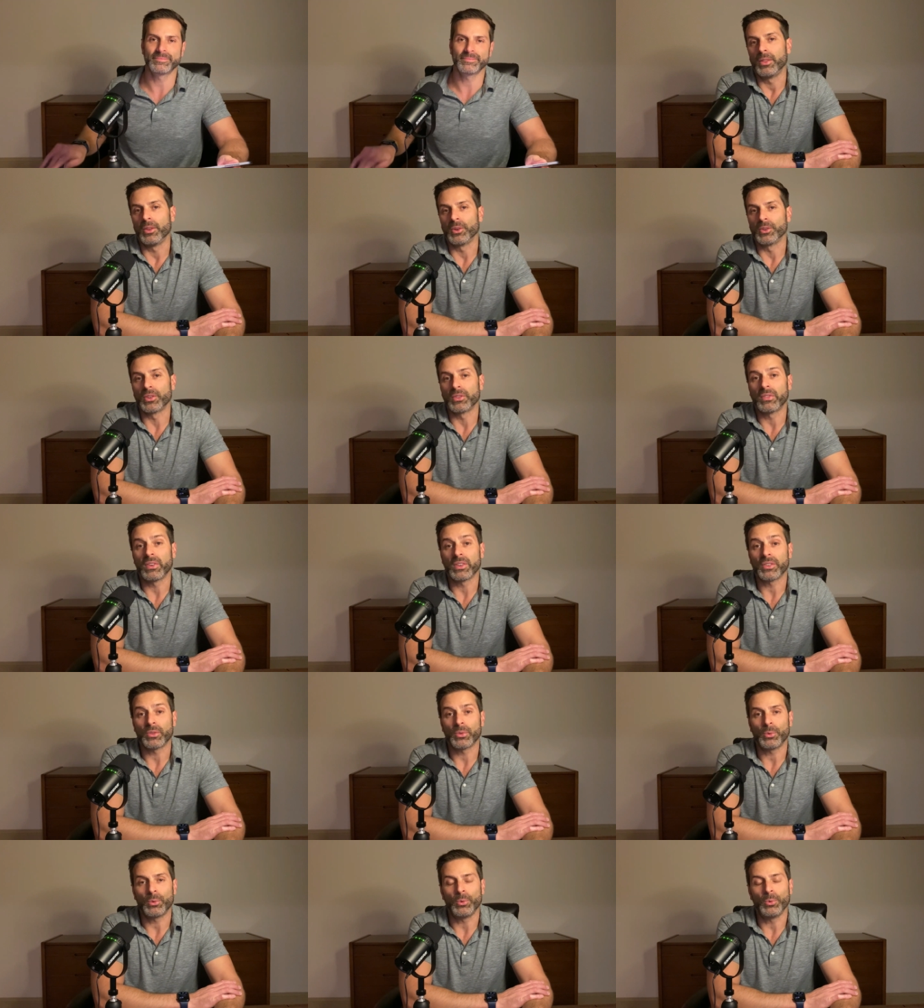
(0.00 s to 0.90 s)
Those of
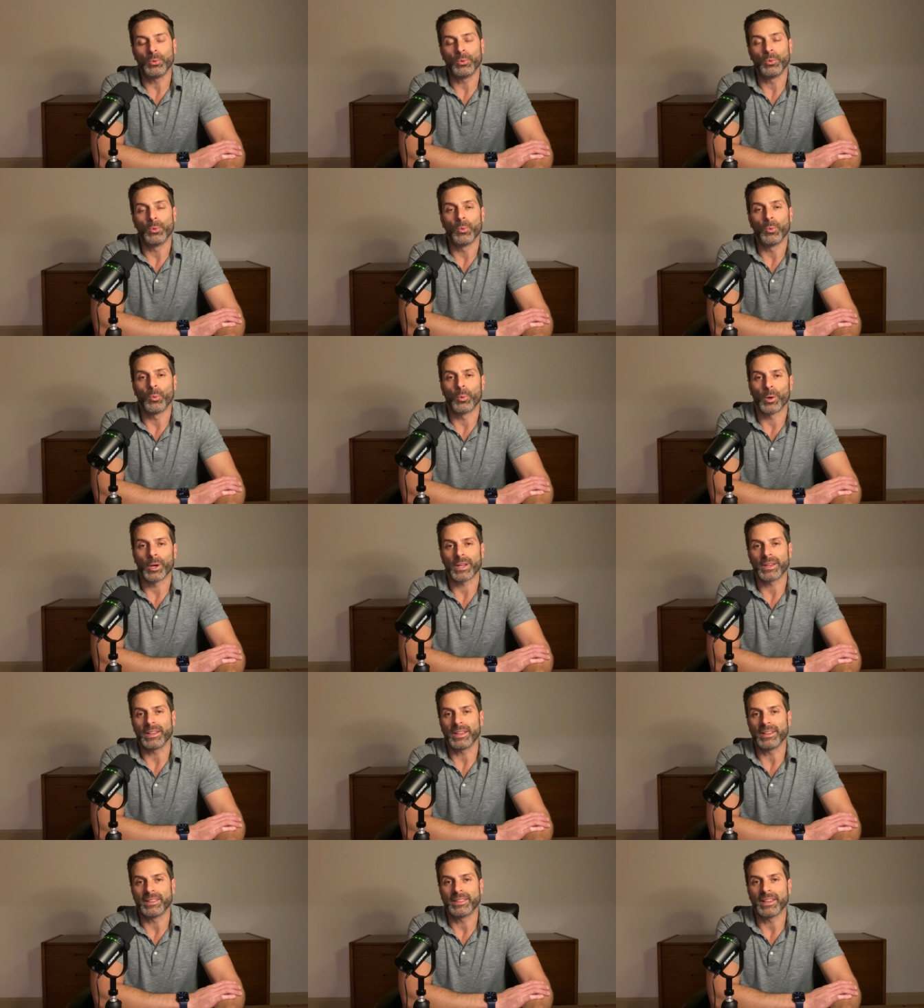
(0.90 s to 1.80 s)
us who work in
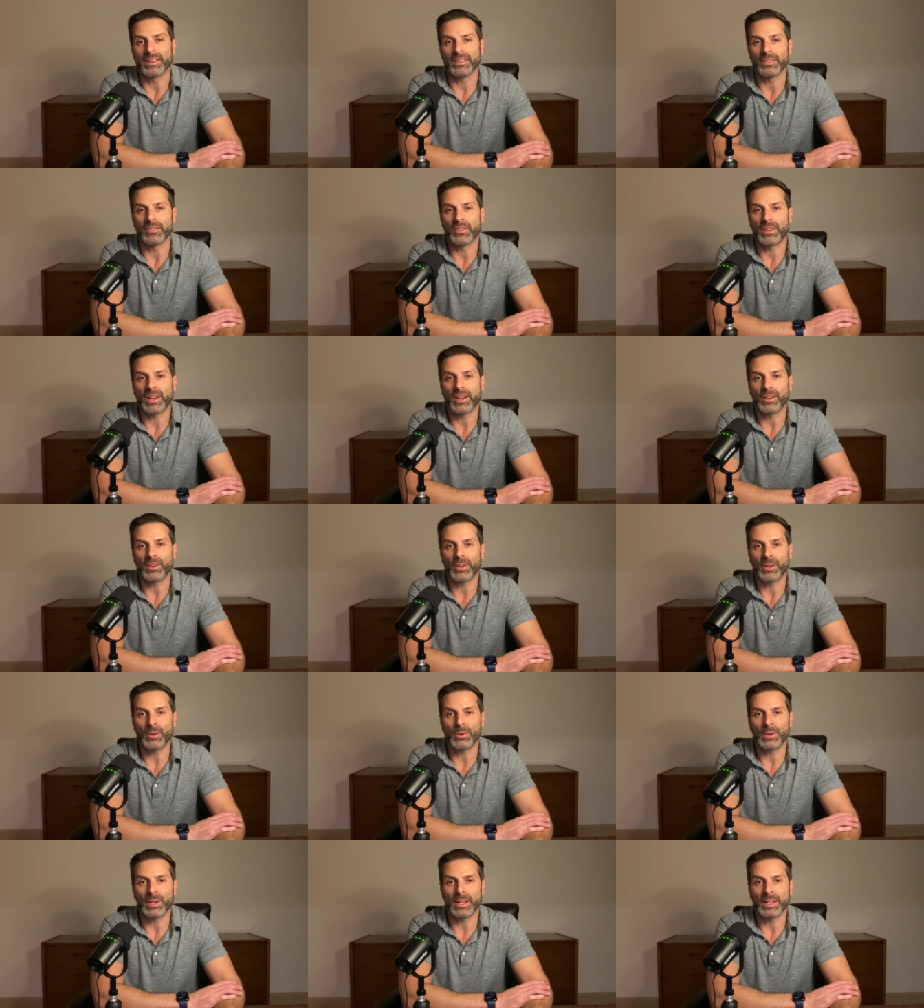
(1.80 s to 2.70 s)
the intensive care
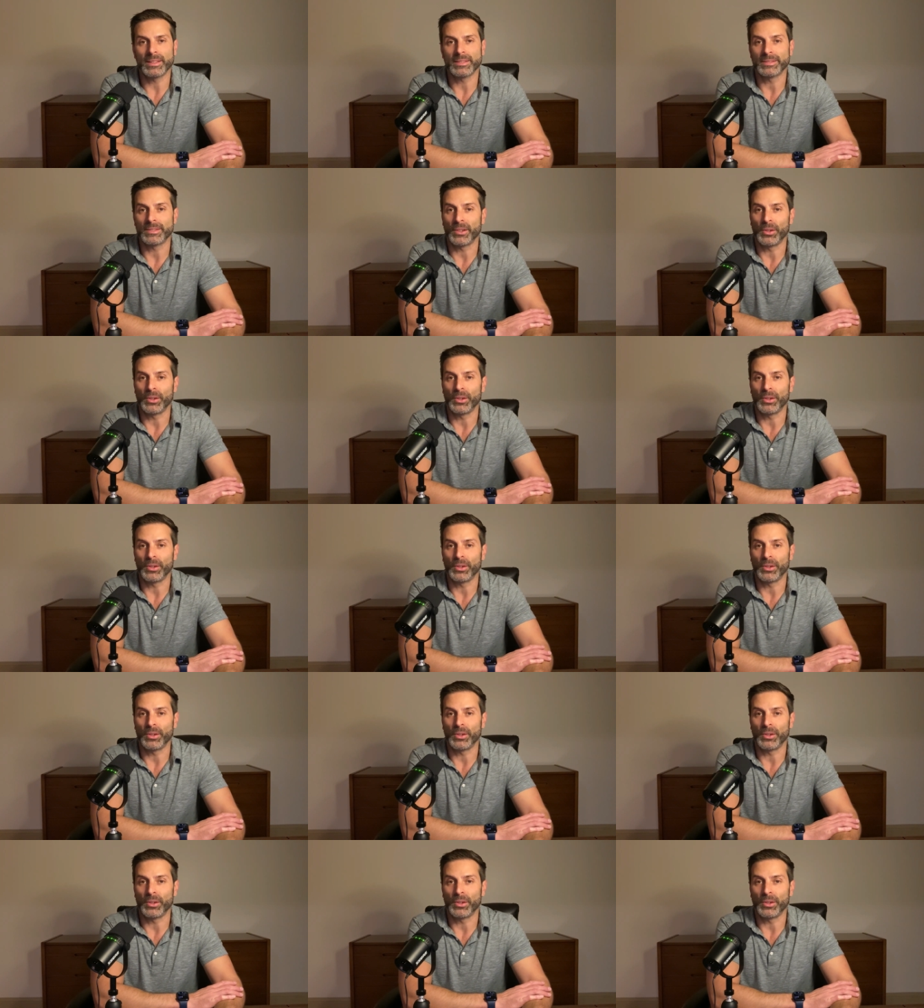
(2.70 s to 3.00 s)
unit